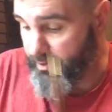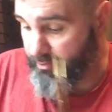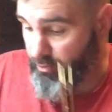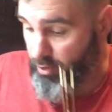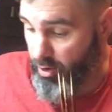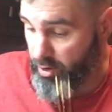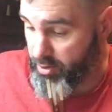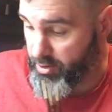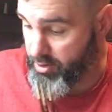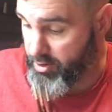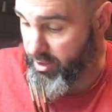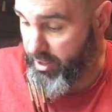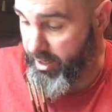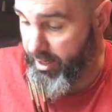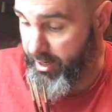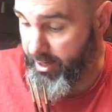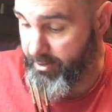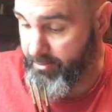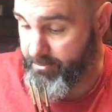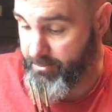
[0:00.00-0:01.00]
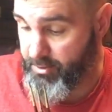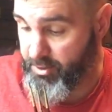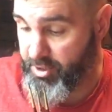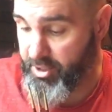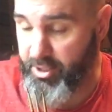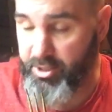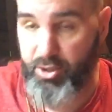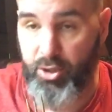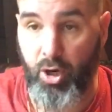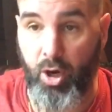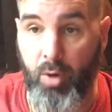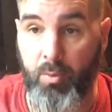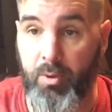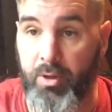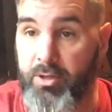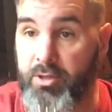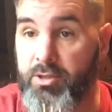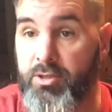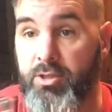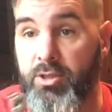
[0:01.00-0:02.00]
I've got 6
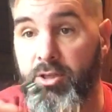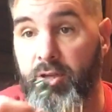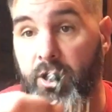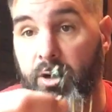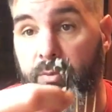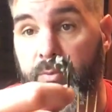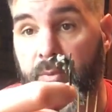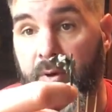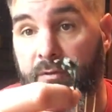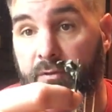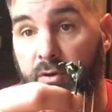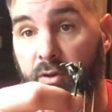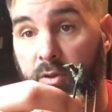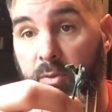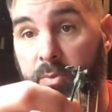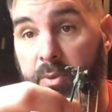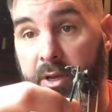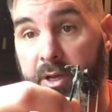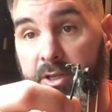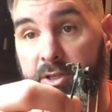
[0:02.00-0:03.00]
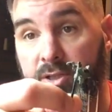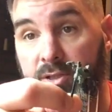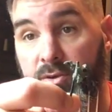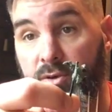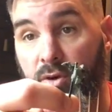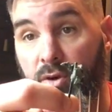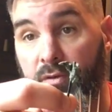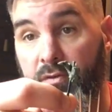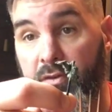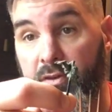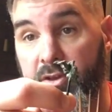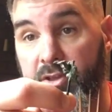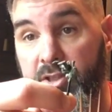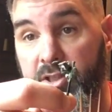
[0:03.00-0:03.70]
goblins to do. I've got the base colour for the